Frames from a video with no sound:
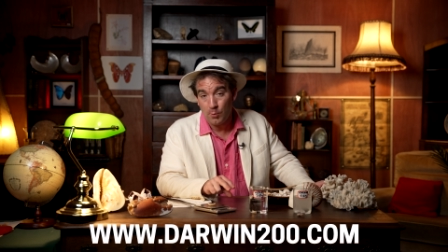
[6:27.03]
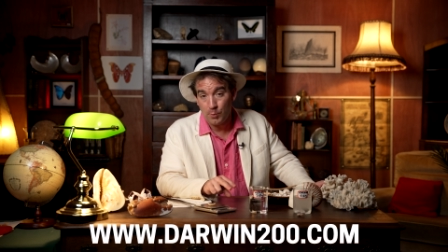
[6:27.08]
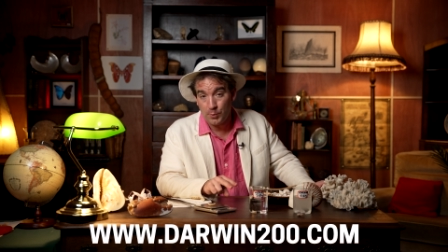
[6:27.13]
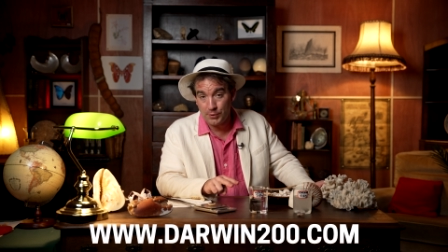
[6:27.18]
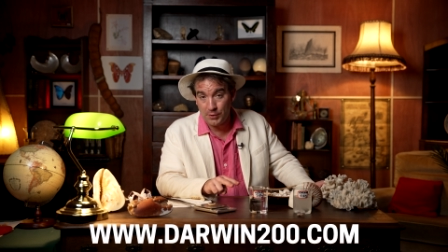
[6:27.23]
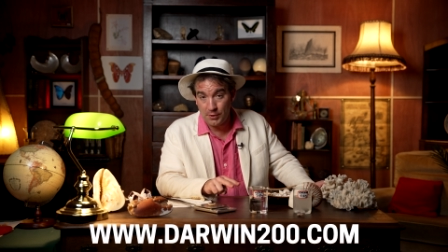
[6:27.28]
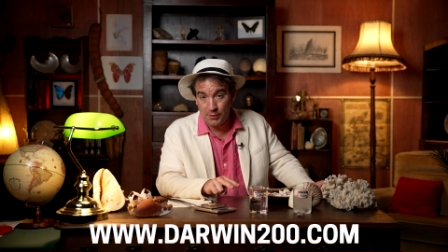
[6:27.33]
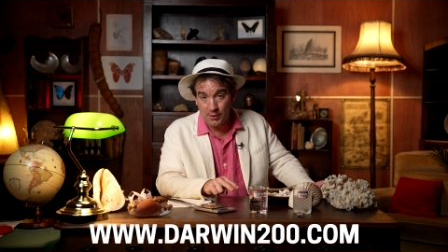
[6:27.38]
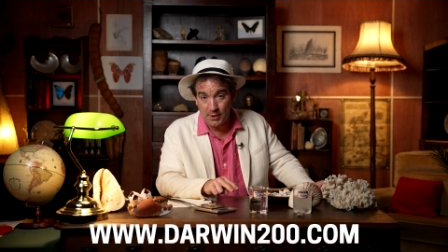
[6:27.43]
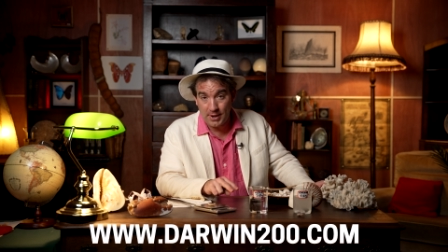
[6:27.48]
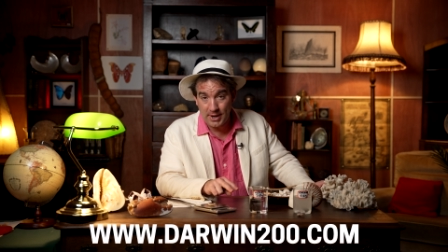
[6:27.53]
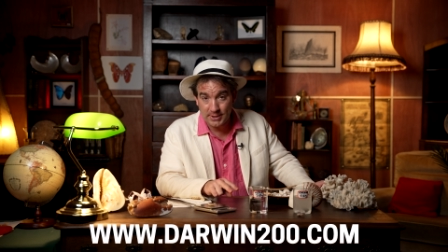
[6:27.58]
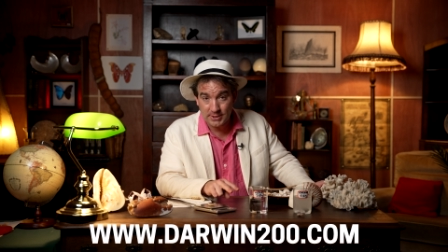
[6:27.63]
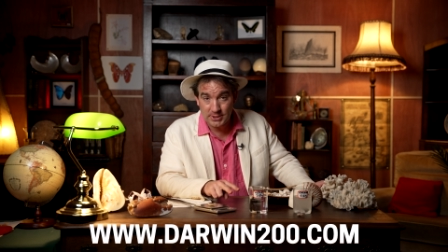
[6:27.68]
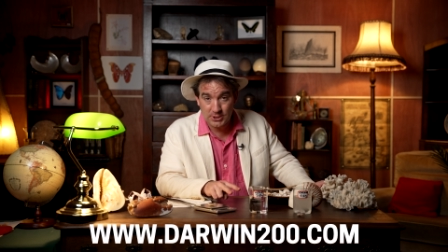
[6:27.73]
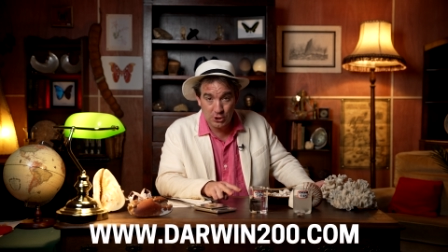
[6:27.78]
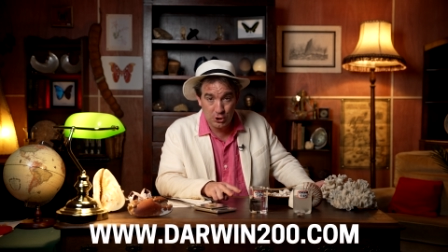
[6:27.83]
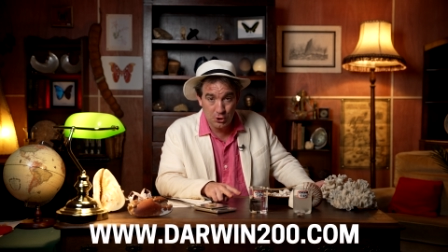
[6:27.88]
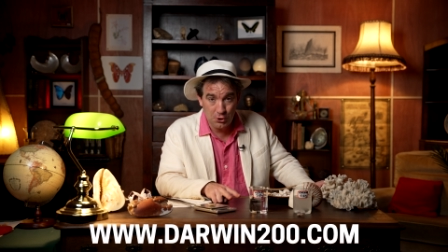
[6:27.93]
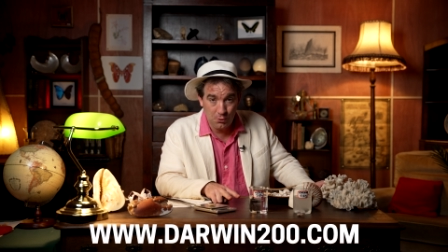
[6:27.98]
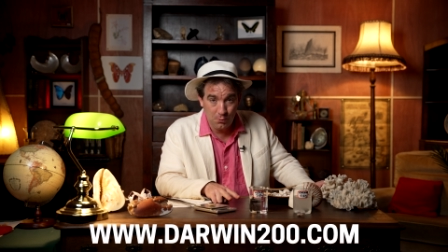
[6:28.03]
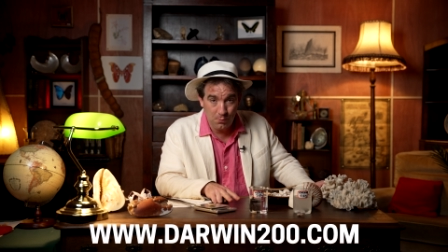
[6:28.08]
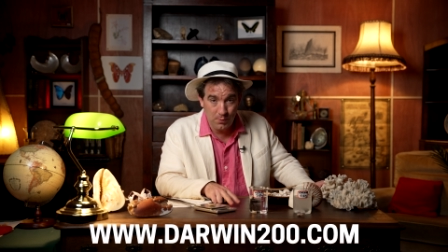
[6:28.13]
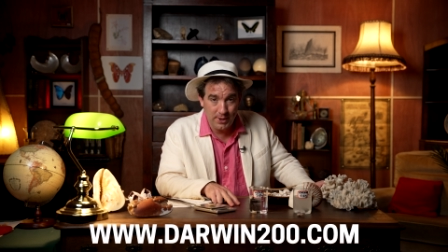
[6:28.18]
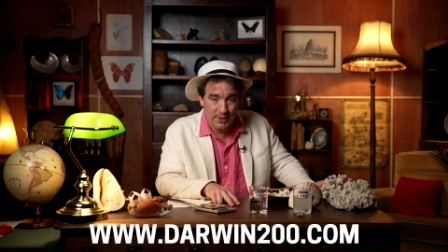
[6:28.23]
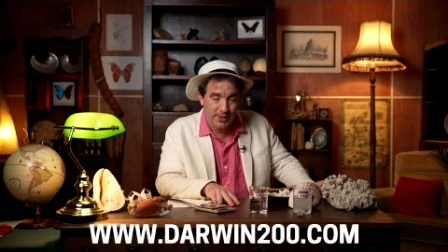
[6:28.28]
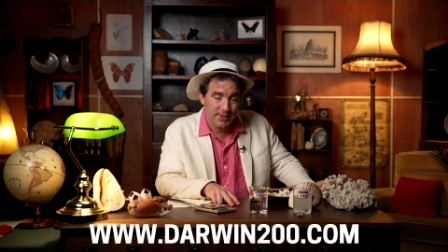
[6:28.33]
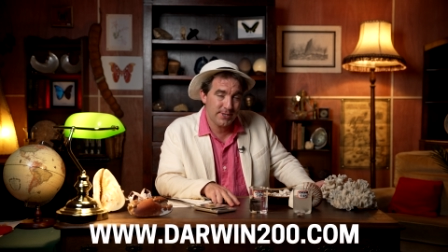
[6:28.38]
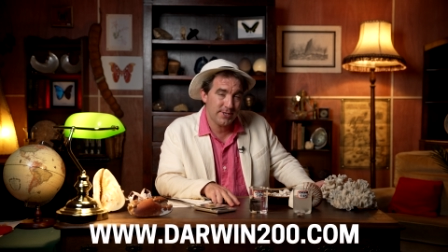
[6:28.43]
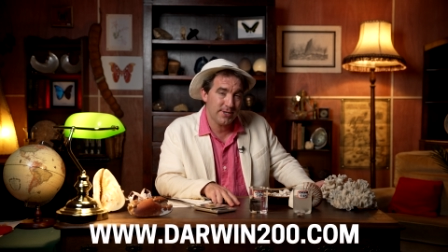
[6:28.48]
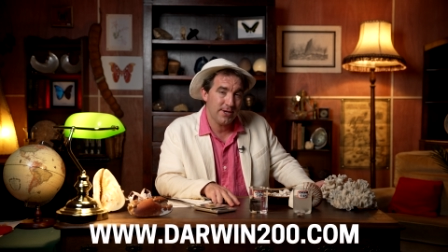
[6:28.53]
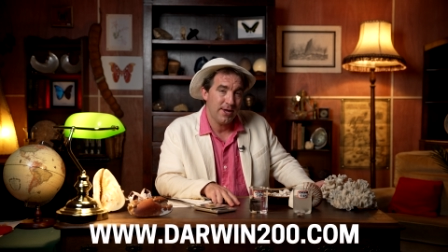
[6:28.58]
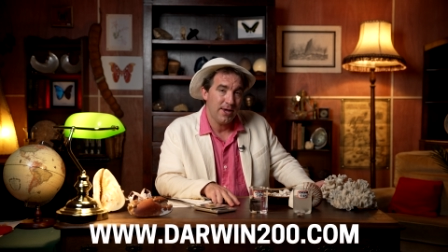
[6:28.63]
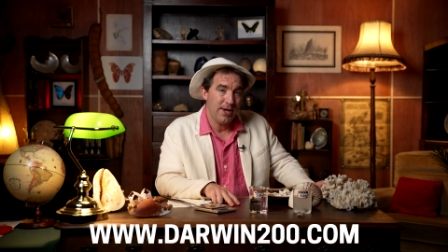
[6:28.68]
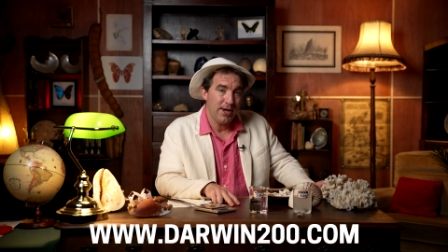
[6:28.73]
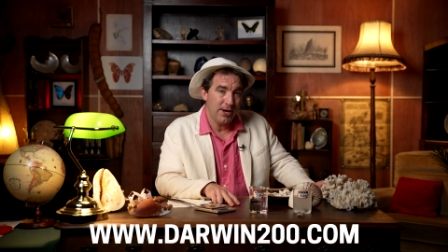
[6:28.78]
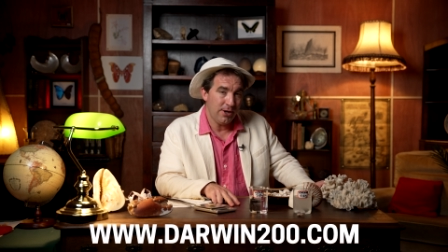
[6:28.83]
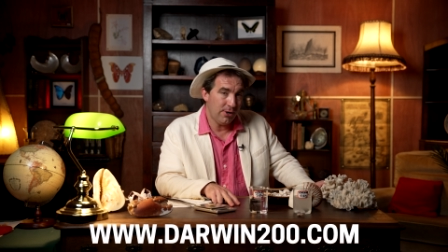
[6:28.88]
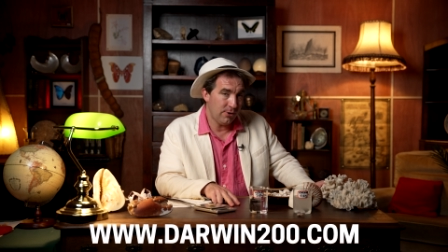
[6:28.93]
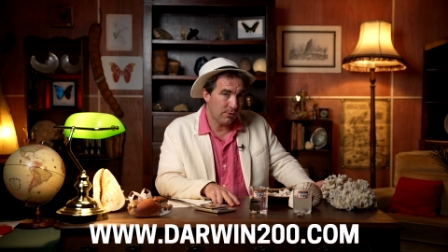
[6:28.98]
within the next 2 weeks
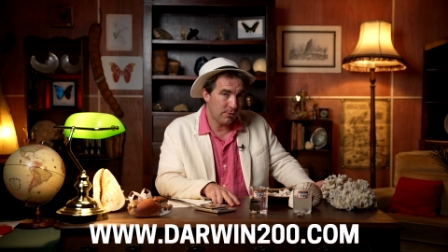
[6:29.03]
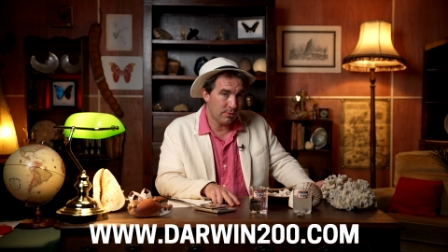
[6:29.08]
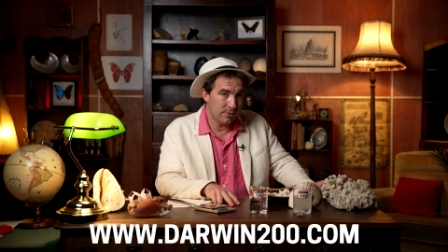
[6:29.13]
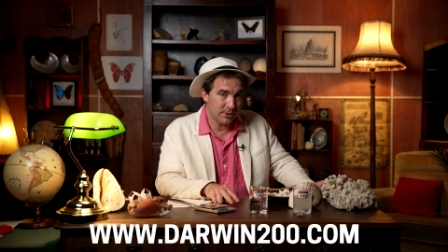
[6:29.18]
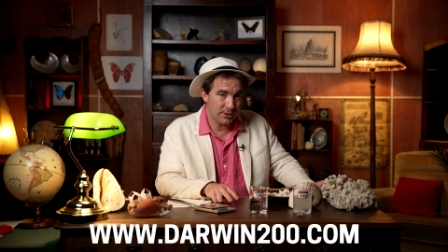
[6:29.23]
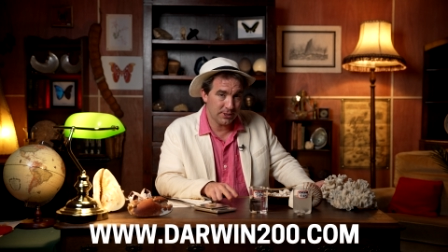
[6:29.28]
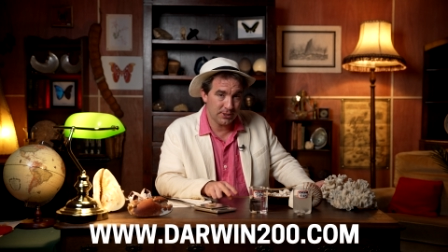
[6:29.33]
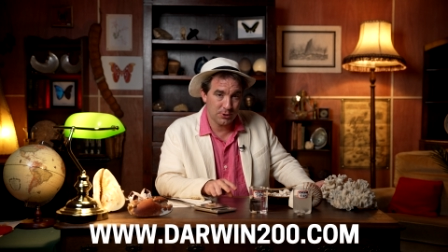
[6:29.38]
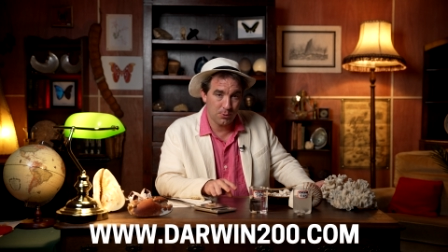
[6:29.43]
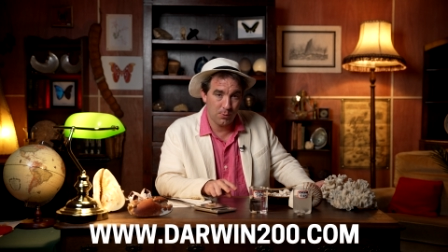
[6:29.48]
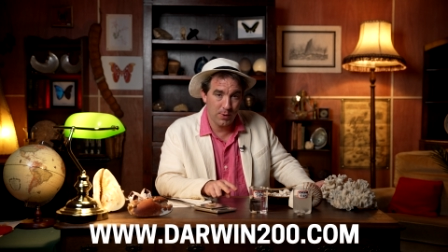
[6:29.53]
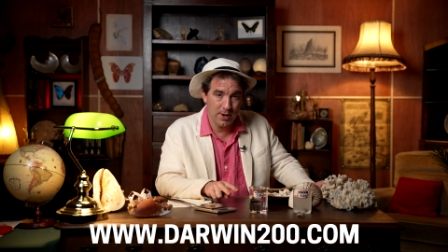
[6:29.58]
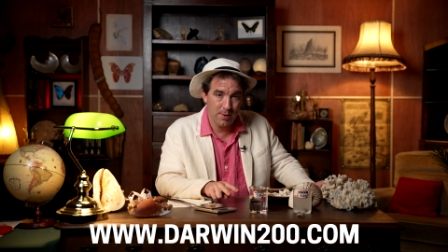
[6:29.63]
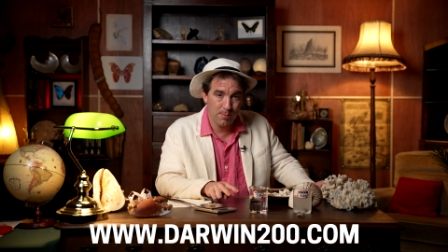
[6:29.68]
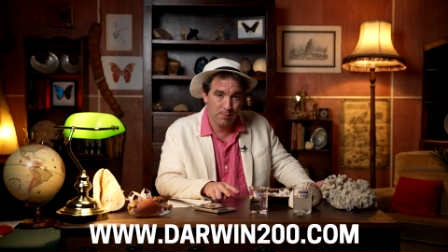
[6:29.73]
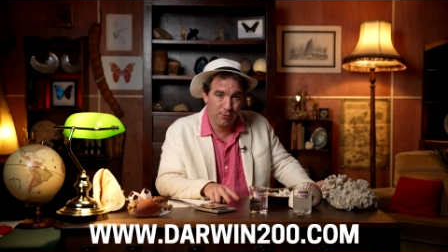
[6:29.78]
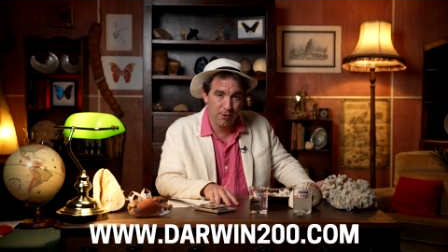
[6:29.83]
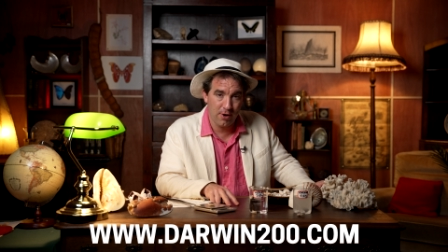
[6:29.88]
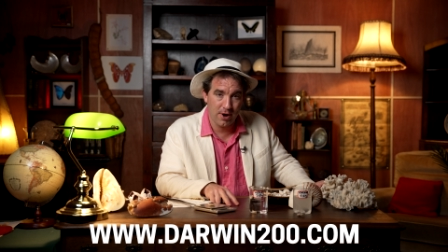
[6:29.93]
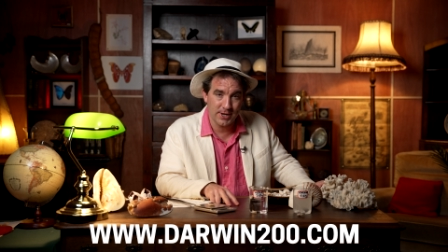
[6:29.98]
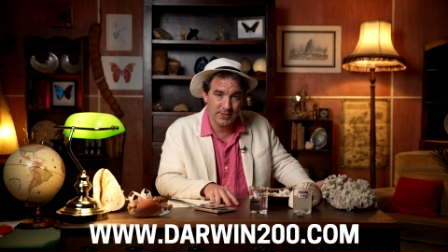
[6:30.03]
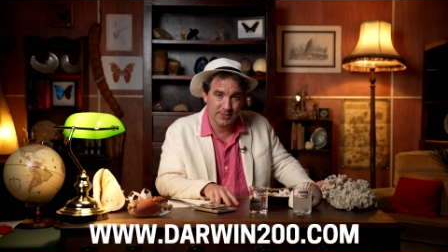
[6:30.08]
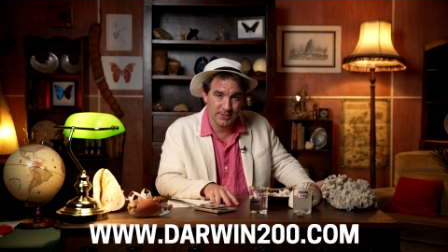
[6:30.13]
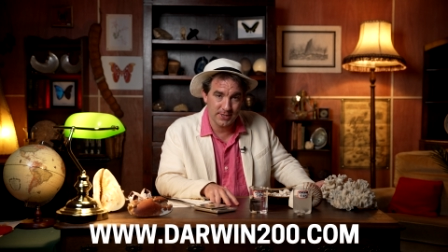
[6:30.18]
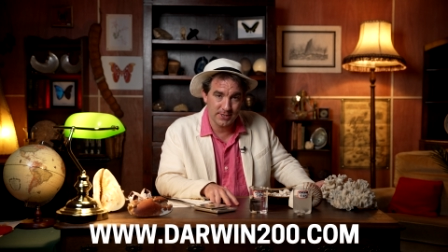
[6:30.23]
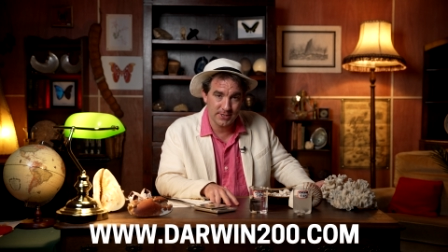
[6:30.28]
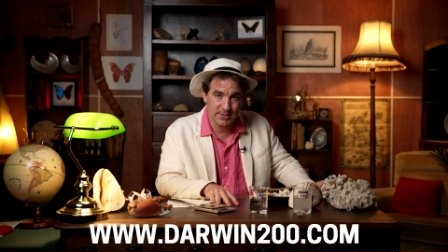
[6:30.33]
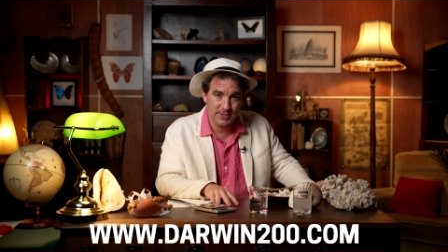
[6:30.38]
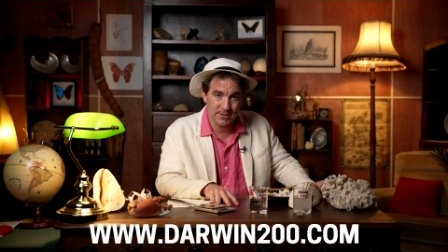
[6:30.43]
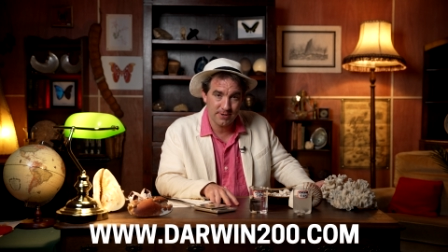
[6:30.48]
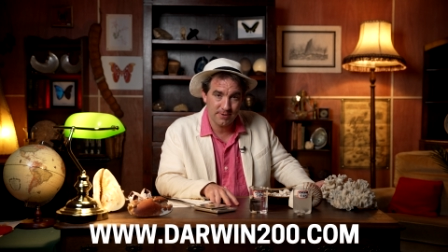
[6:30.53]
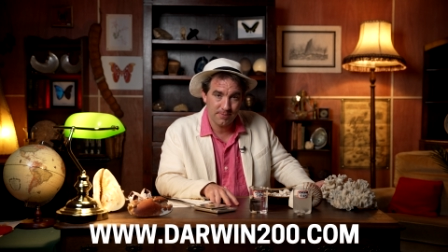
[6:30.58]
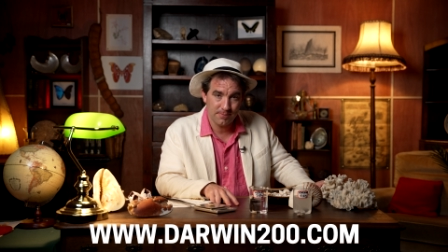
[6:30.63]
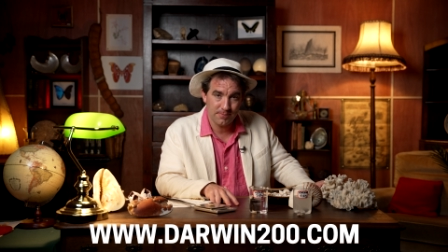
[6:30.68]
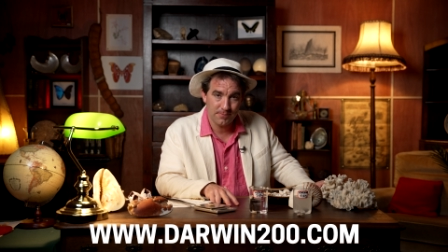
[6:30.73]
in order to win prizes.